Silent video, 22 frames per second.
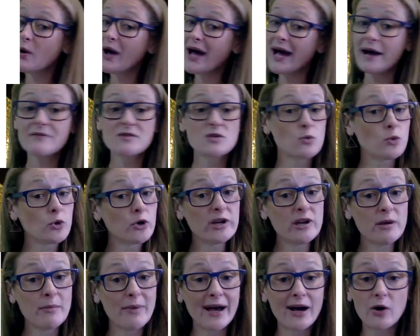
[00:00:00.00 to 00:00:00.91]
have to worry
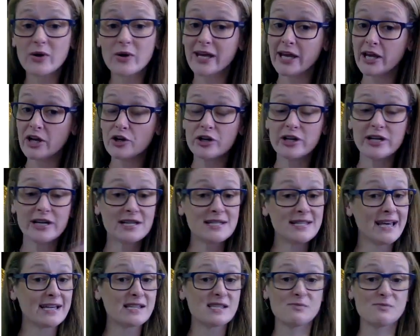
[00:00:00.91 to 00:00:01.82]
about carrying a
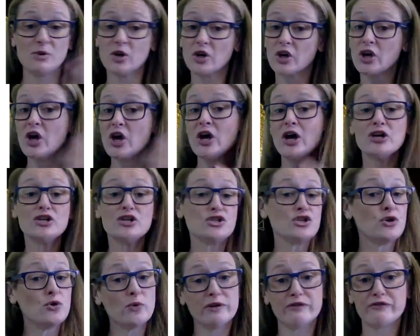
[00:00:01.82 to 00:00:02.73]
textbook
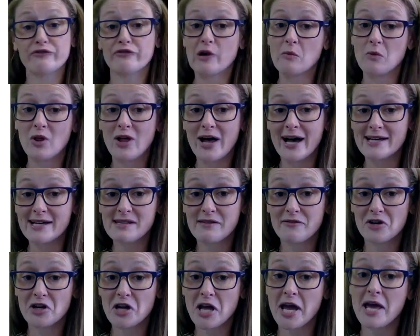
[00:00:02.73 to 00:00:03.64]
to and from class every
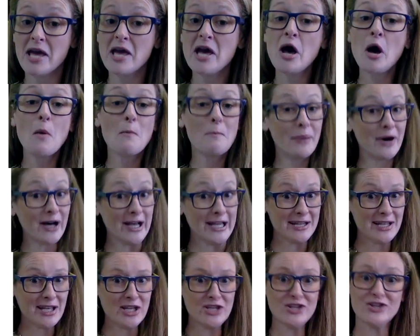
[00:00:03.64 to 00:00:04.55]
day, but
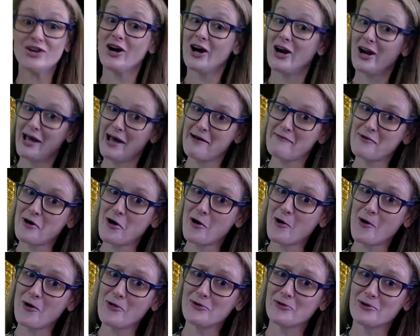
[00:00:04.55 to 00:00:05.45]
you gotta have
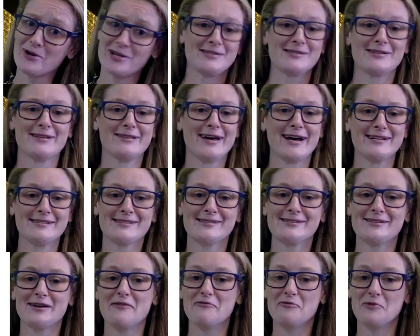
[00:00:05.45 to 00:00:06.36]
all the rest of that
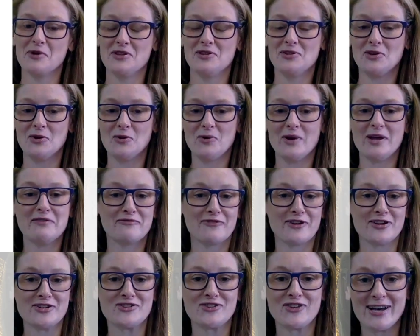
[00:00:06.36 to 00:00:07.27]
stuff with you in
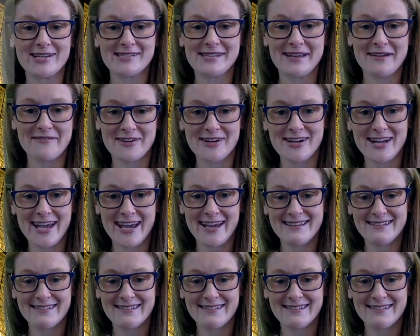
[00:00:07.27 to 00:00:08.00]
French class every day,